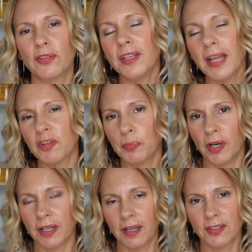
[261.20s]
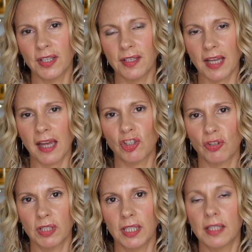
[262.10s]
so the next product is
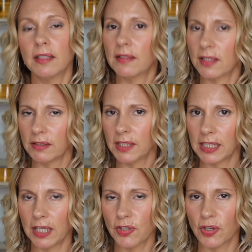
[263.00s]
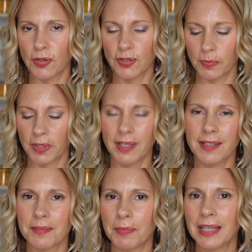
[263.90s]
actually still in the cleansers, but
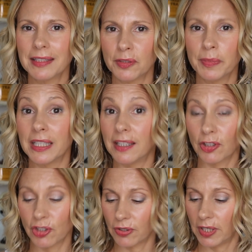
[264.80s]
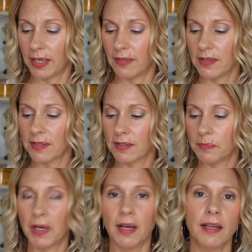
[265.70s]
it's my little bit of luxury, and this is
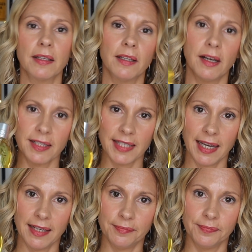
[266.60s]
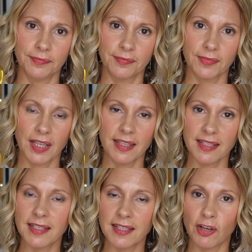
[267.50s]
by L'Occitane.
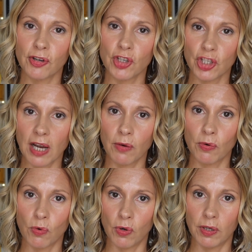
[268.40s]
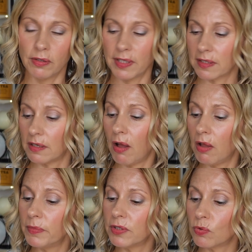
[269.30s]
This is their shower oil. It's an
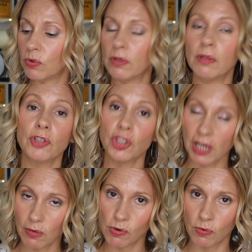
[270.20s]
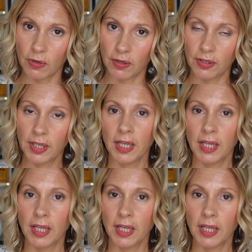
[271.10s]
almond oil shower oil.